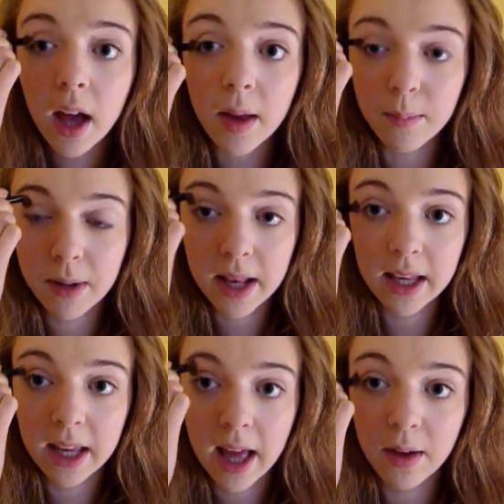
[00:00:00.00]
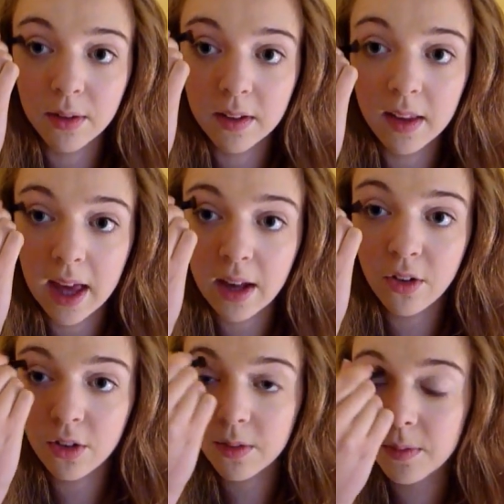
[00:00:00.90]
and blending it out to the
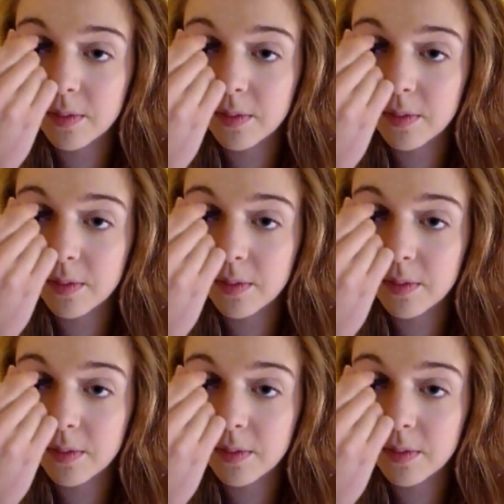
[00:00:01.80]
edge.